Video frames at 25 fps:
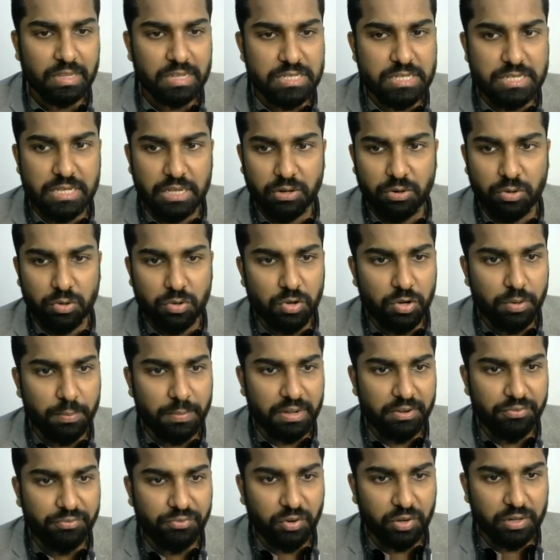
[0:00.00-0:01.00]
0,
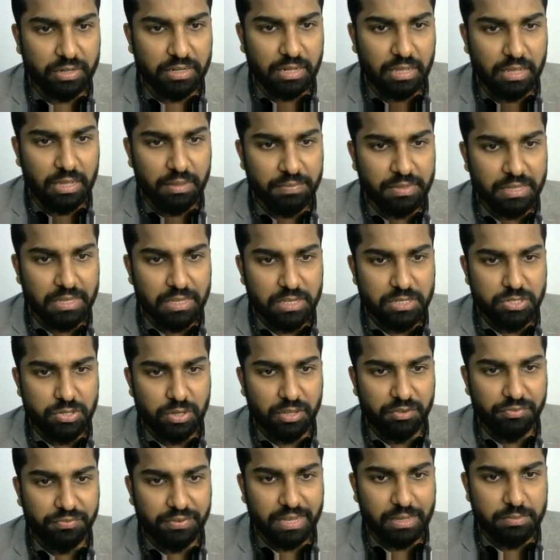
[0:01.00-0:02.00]
40. So
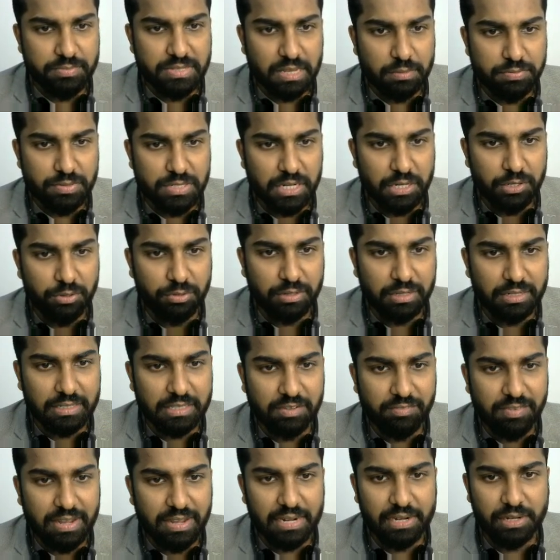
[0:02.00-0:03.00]
if I am substituting
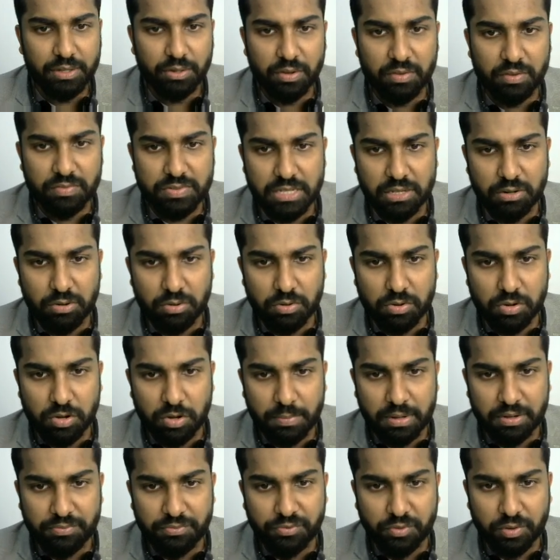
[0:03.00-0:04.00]
the value of 0,
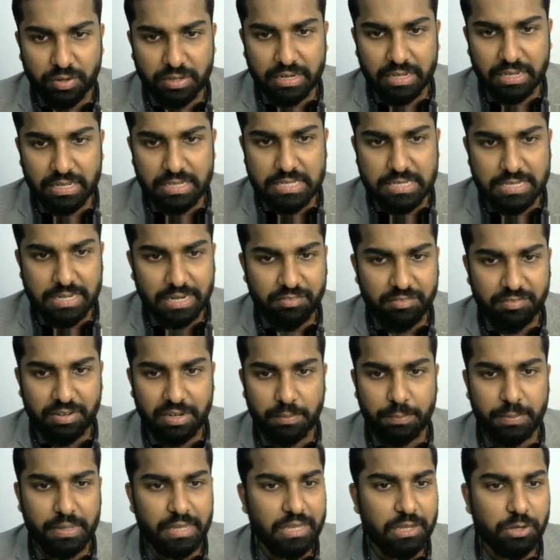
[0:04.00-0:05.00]
40, z
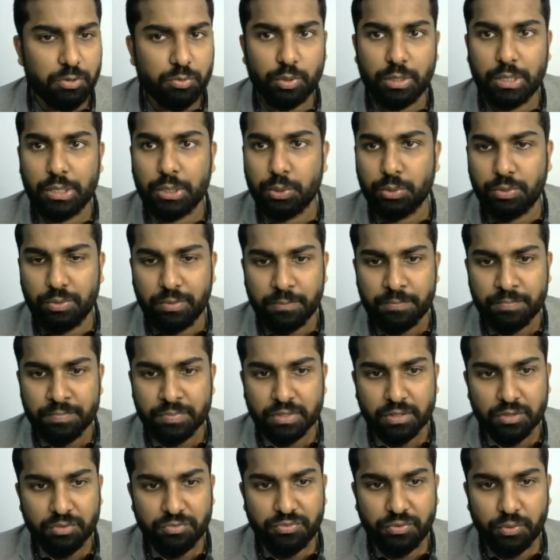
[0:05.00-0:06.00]
will be equal to
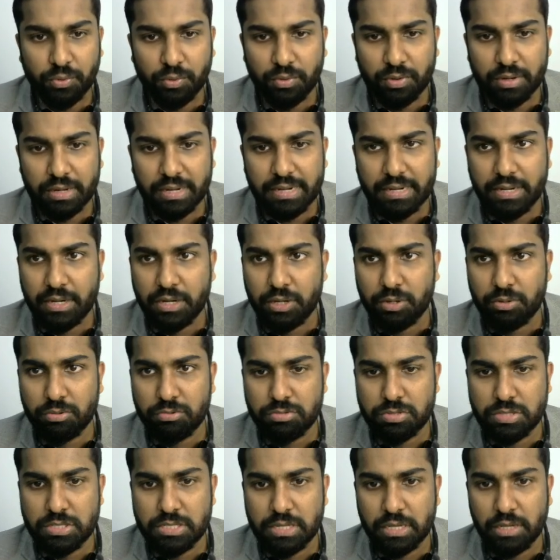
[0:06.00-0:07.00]
4
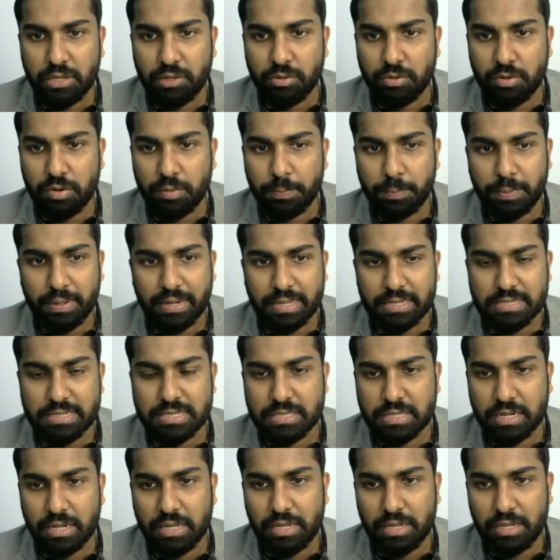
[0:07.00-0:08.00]
into 0
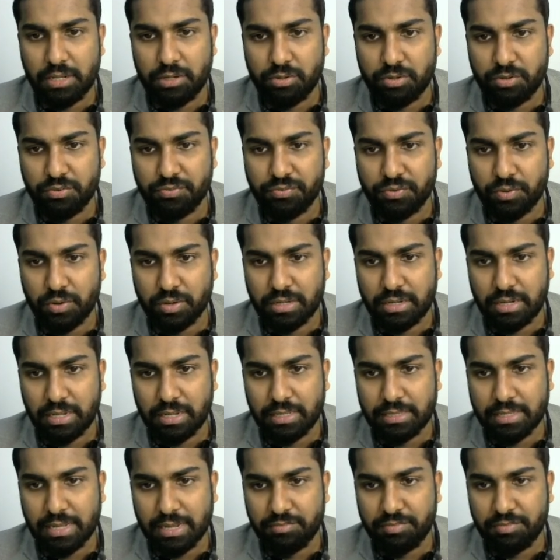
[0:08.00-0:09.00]
plus 3 into
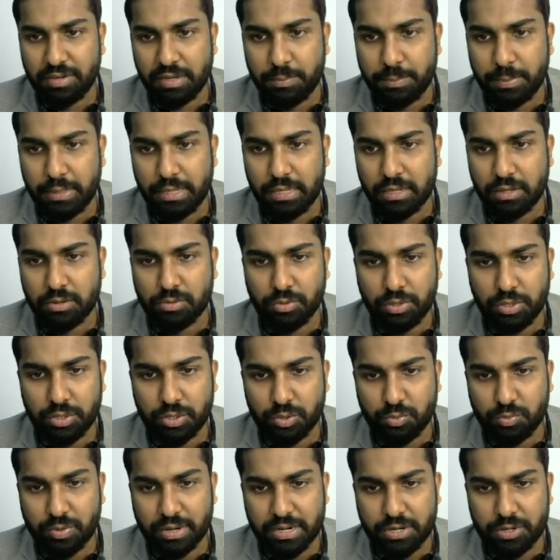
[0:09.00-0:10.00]
40, that will be equal
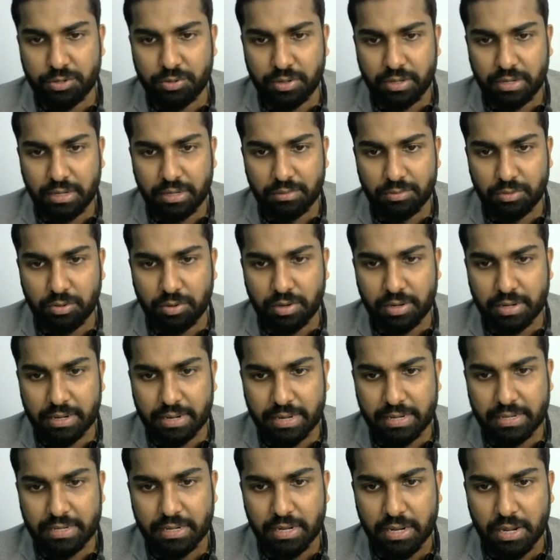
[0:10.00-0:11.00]
to 120.
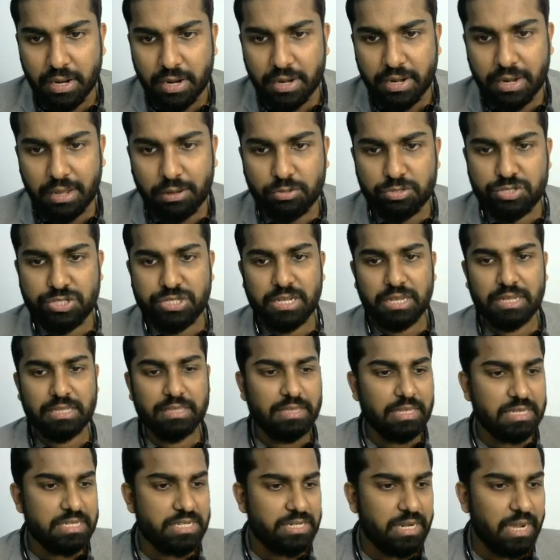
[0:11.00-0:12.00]
Alright, now check
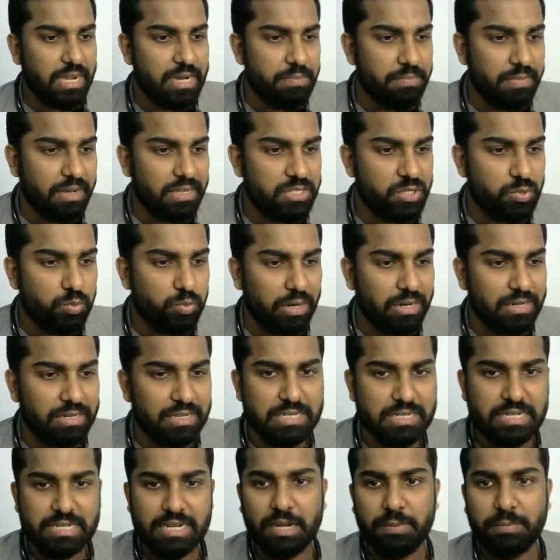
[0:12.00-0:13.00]
the statements, what
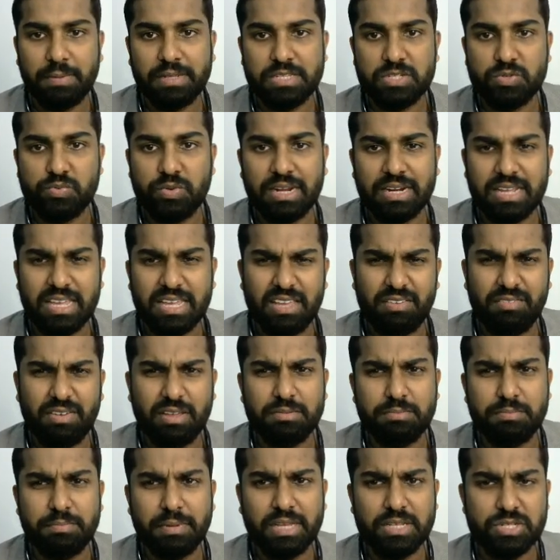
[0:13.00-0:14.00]
the statements we are
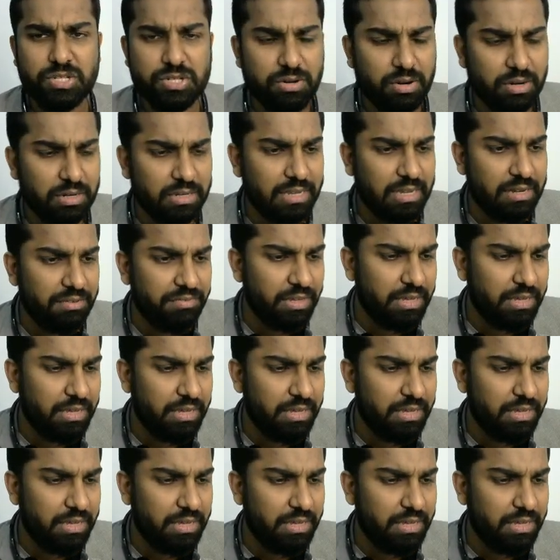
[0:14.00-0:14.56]
giving. Based on that